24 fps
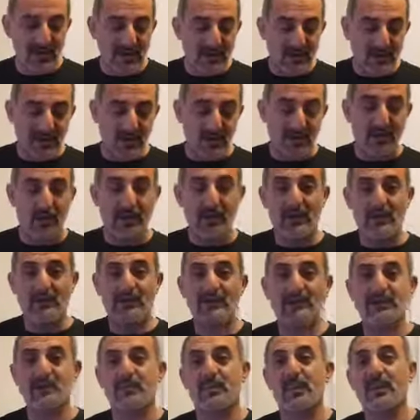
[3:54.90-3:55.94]
So just
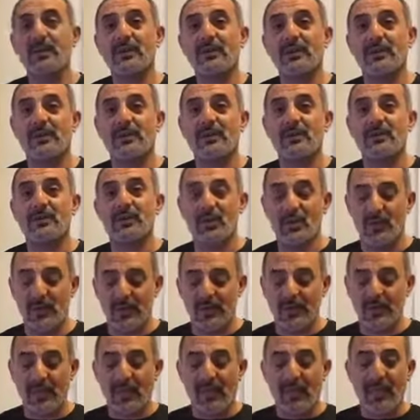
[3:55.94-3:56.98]
the point here to show that
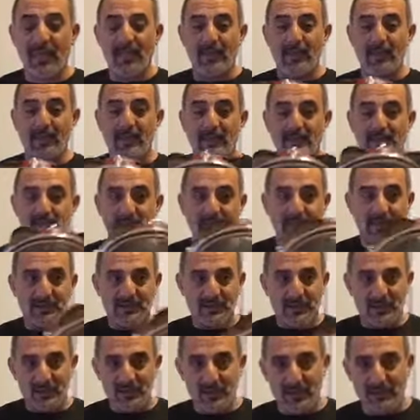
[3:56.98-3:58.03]
you can see it's a
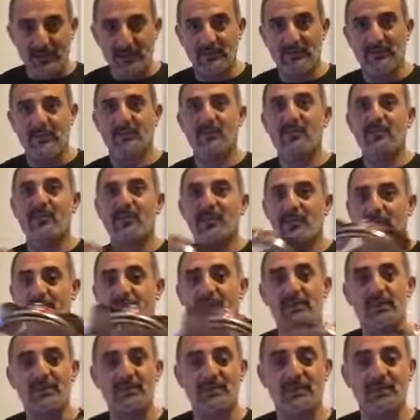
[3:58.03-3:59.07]
collective of
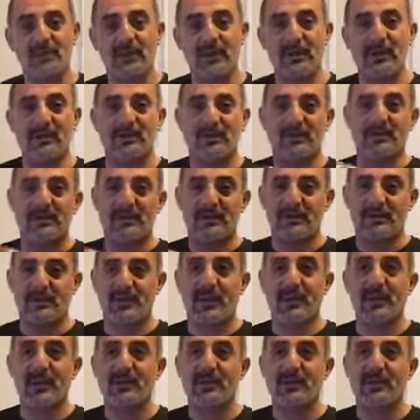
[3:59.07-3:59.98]
rhythms strung